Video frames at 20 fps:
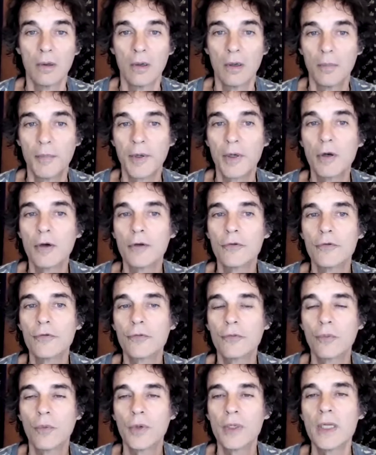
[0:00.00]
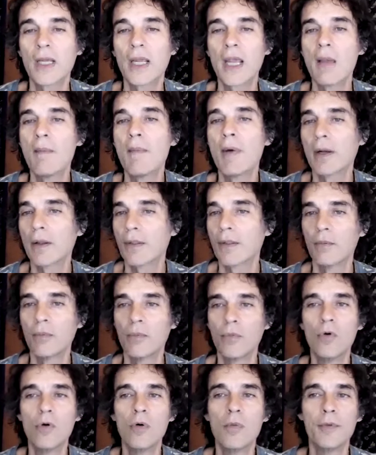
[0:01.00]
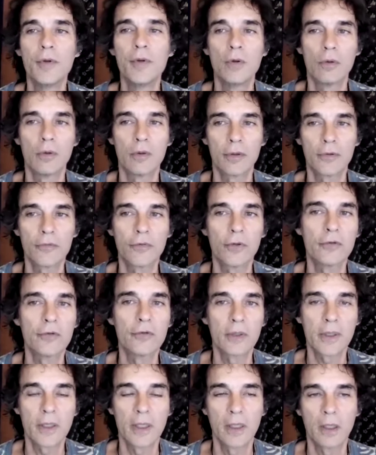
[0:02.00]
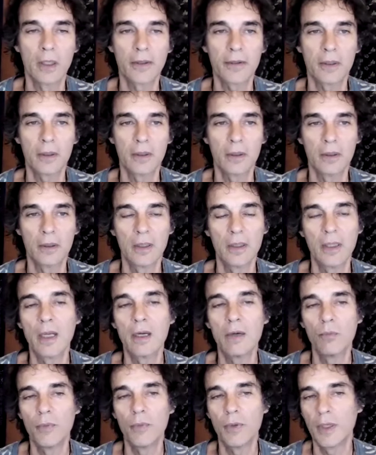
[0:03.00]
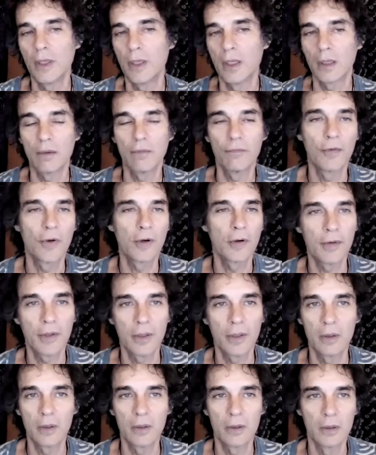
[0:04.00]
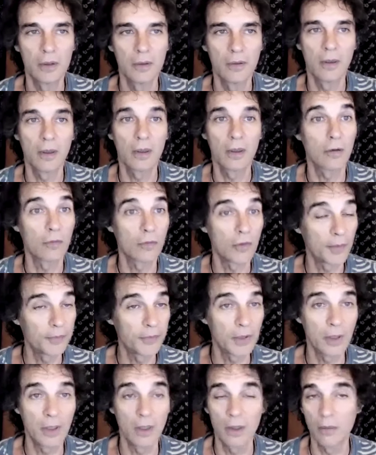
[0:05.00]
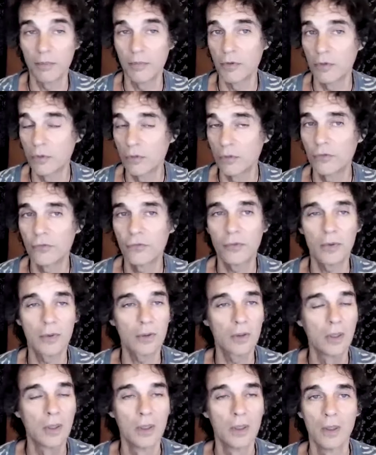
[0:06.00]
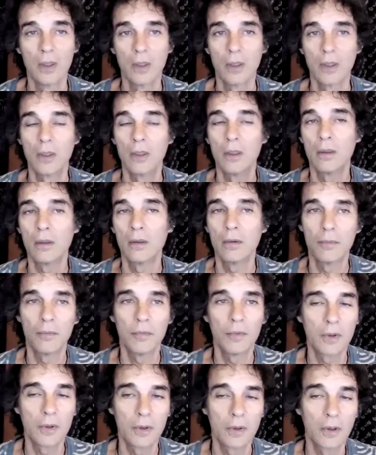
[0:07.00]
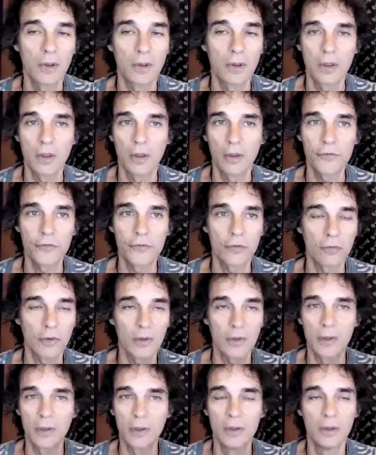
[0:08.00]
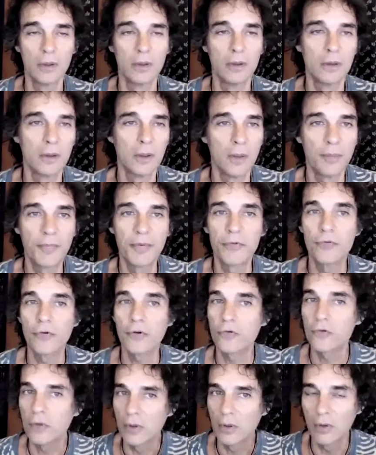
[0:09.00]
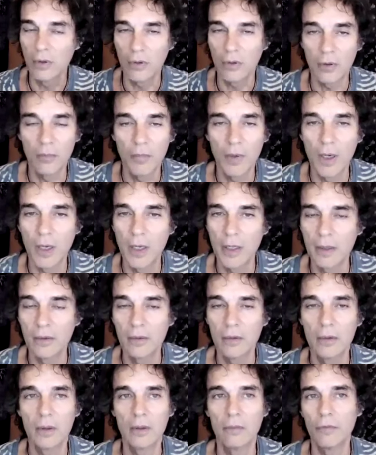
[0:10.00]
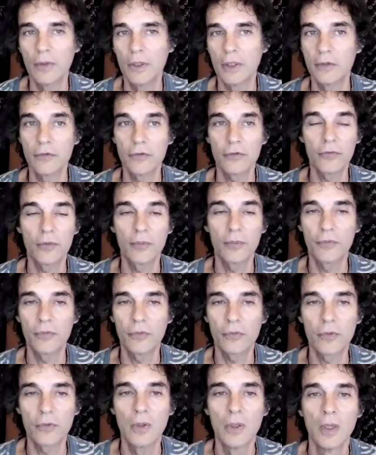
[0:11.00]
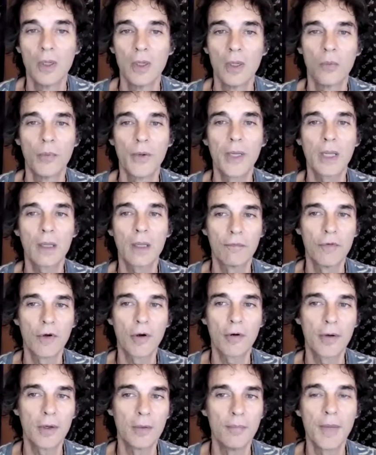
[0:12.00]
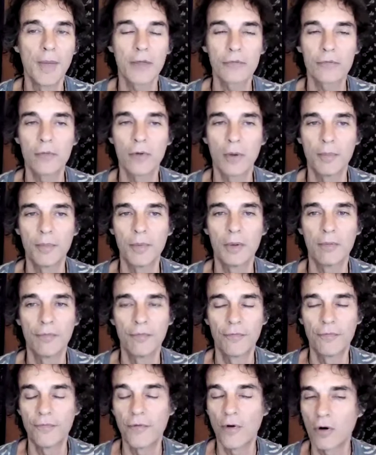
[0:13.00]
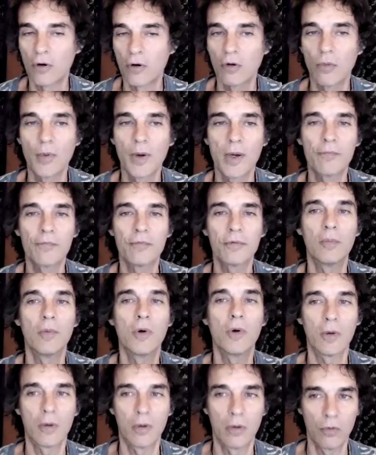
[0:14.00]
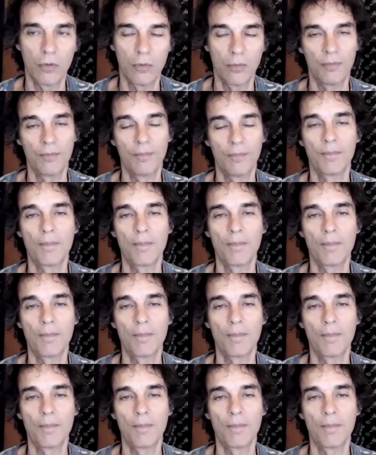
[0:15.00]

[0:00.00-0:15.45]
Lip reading: Because when you came out of the womb, you were essentially healthy. And then we get very corrupted and abused and cultural imposition on our mind and religious imposition. We get very messed up and far away from our home,